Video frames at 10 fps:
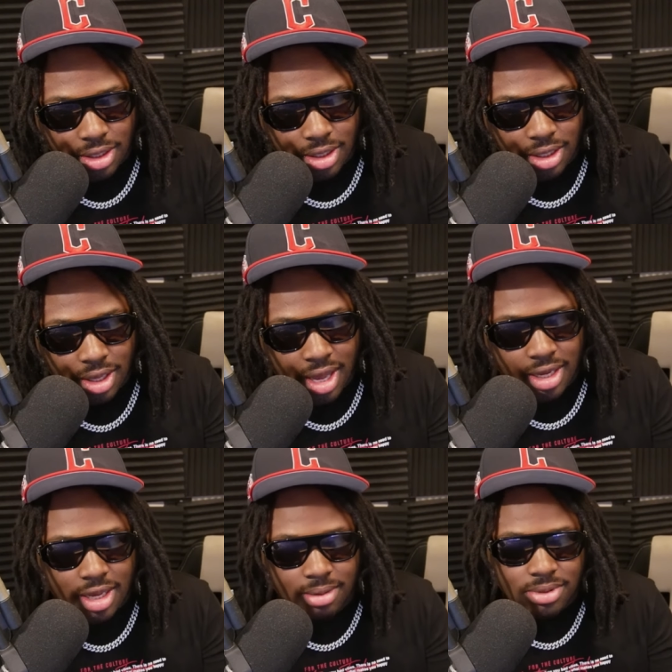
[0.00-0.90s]
and
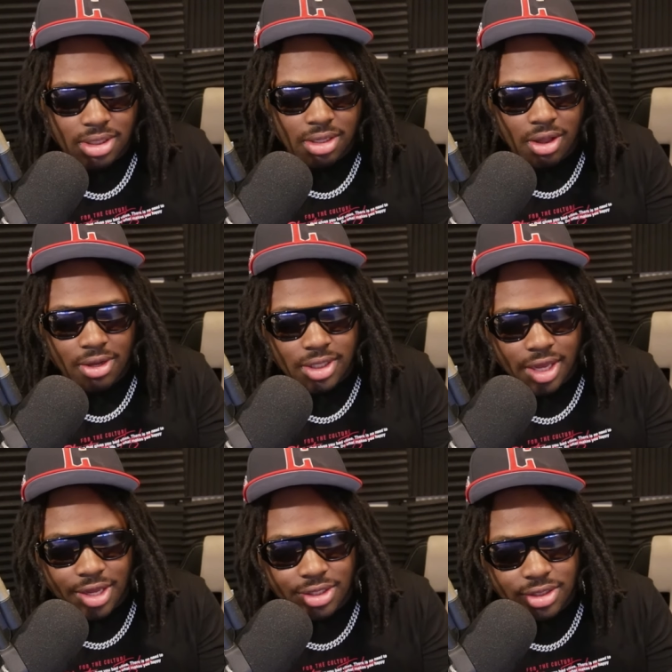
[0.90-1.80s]
get him to the Los
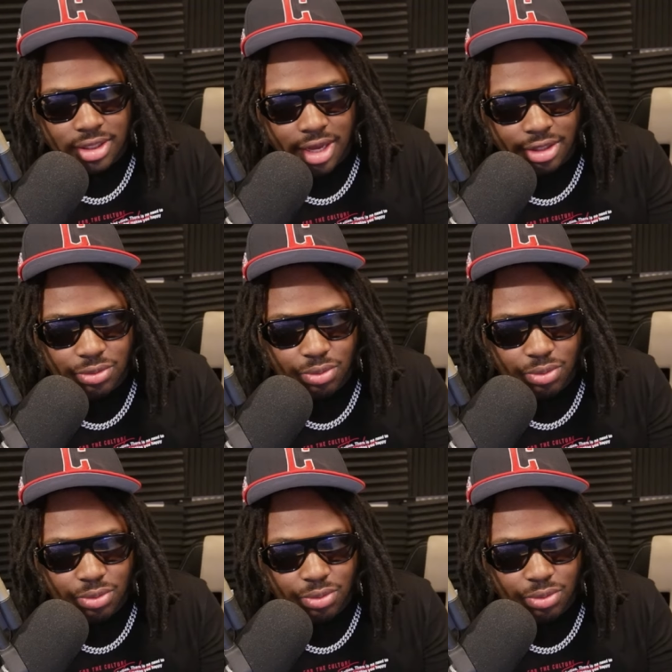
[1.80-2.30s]
Angeles Lakers, which